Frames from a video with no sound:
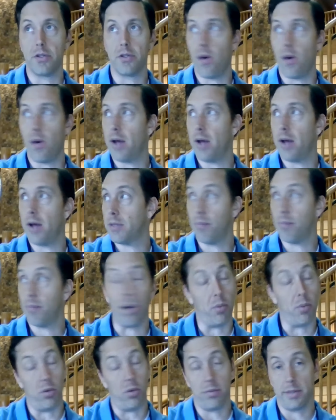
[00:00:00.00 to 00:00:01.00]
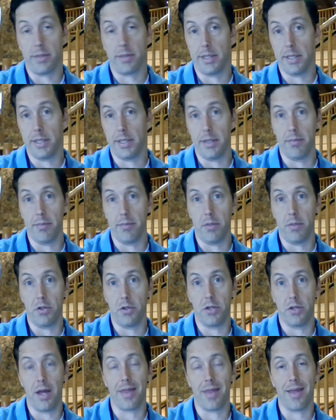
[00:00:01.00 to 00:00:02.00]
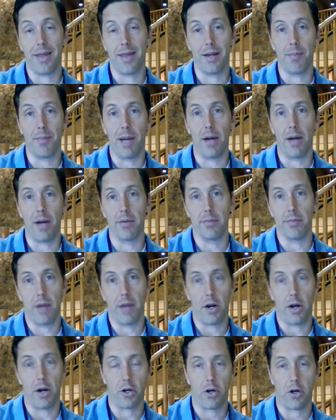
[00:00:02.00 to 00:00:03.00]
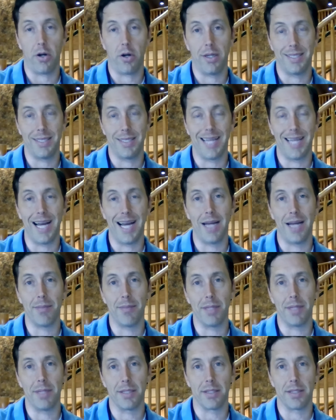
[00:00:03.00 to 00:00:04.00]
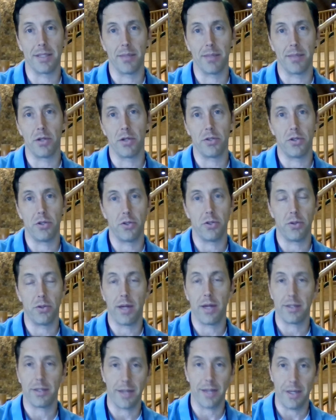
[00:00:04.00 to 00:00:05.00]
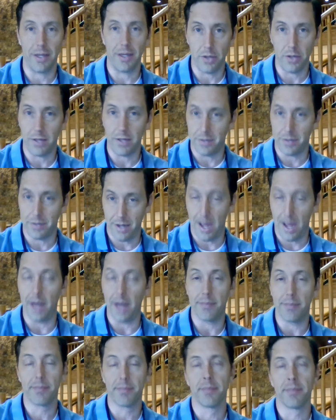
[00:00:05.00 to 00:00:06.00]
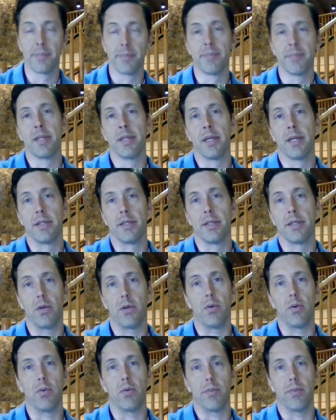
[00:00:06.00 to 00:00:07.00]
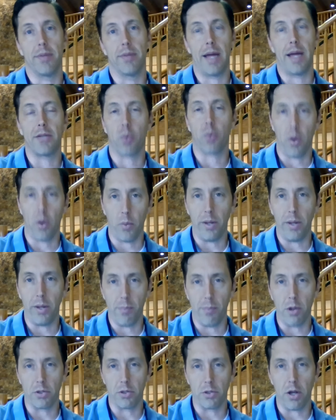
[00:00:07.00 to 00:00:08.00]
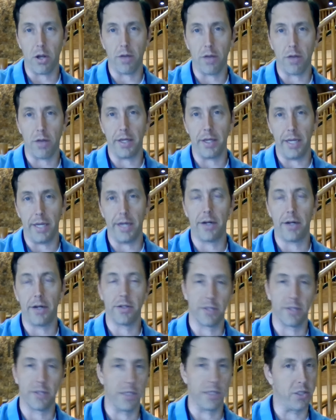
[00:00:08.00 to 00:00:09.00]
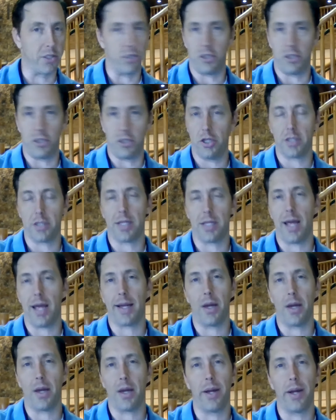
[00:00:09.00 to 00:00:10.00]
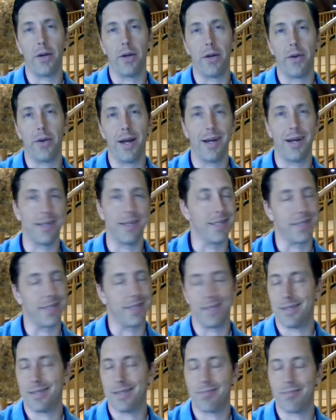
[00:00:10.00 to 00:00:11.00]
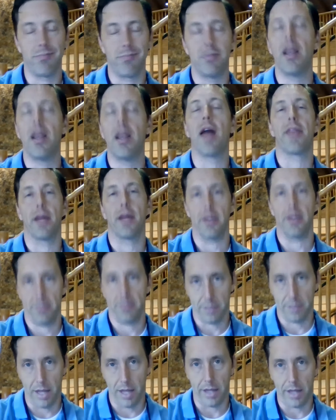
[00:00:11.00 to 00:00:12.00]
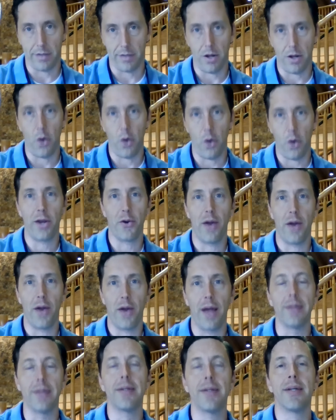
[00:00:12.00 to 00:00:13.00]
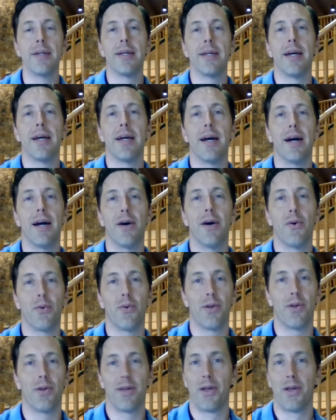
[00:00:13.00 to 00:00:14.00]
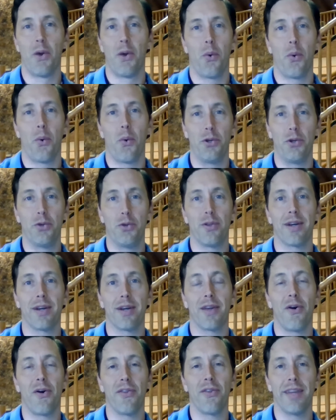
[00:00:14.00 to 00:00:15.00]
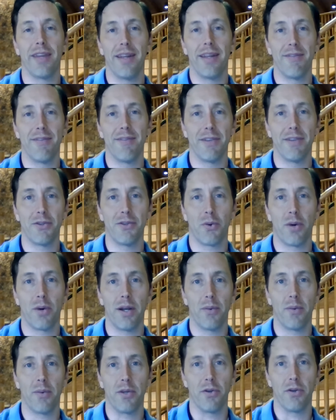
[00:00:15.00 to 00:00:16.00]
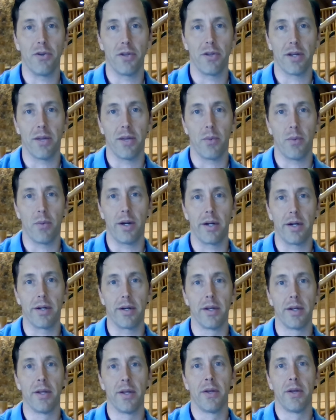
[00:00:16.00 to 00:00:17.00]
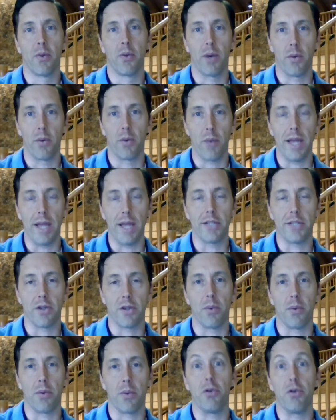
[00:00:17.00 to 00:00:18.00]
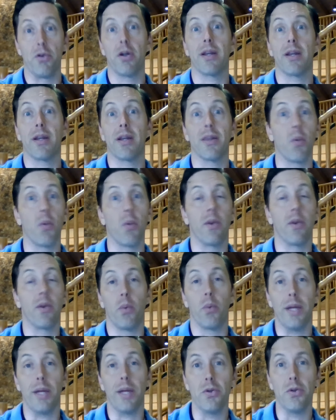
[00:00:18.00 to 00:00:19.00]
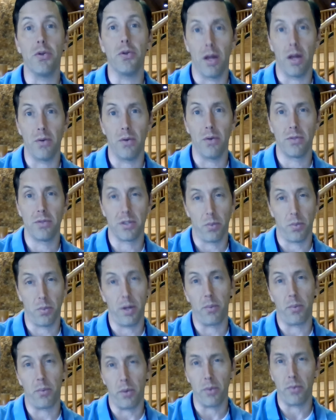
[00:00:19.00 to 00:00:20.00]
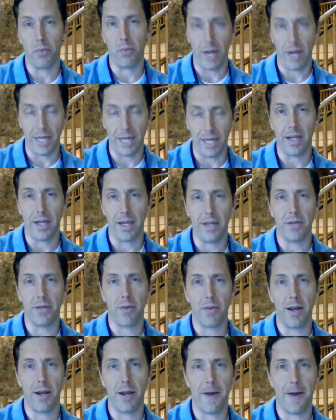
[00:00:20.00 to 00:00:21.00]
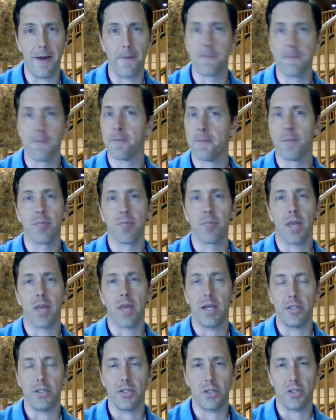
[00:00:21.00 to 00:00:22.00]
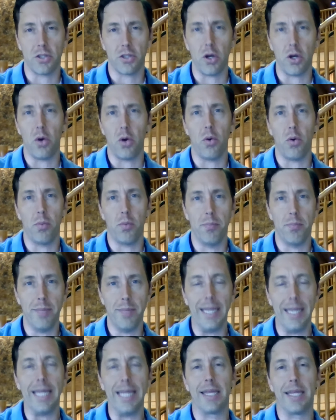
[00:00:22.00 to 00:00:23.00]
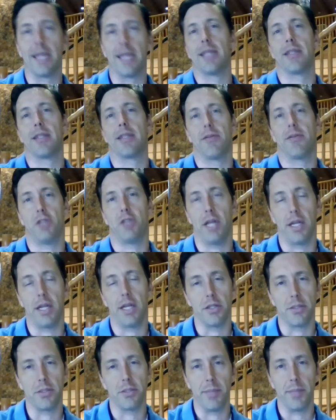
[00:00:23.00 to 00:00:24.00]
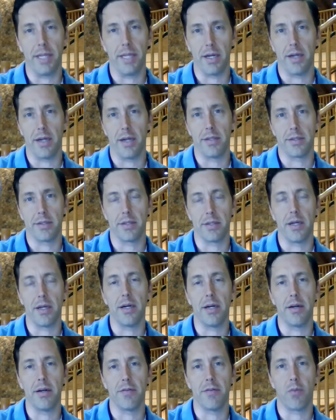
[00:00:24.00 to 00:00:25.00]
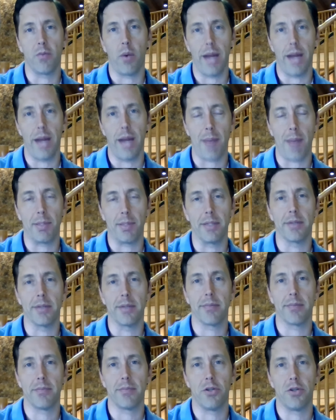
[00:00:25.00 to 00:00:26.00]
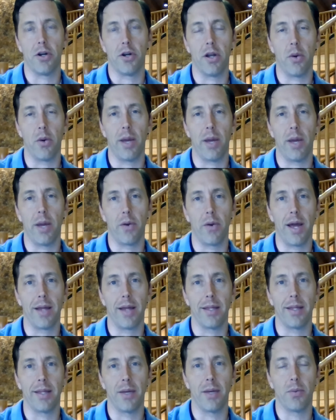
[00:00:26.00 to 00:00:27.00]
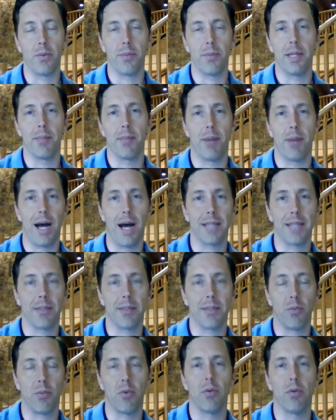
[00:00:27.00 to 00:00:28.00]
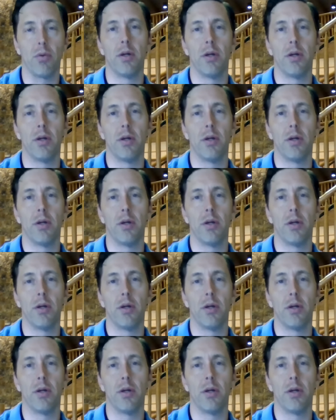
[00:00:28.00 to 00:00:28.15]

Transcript: no housing bubble. There's nothing about our current time that's similar to 2008, 2009. So that's what we most often hear is this is just like 08, 09. This is nothing like 08, 09. When you look at all the inventory, when you look at where rates are, when you look at the way that we do loans, the way we're regulated right now, so many things have changed because of what happened during 08, 09 that it would be impossible